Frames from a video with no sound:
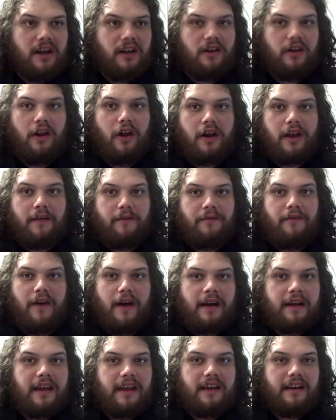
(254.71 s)
Look at
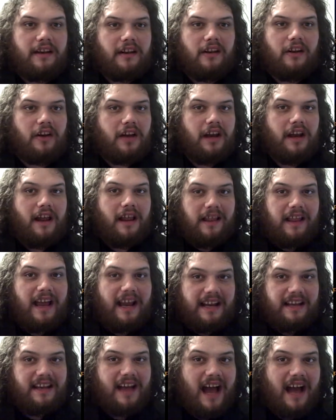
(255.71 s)

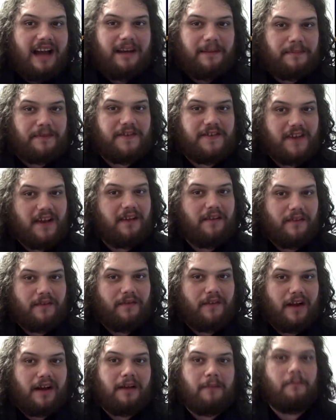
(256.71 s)
like 90% of the
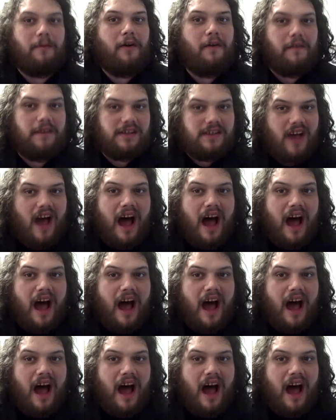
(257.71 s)
fucking movies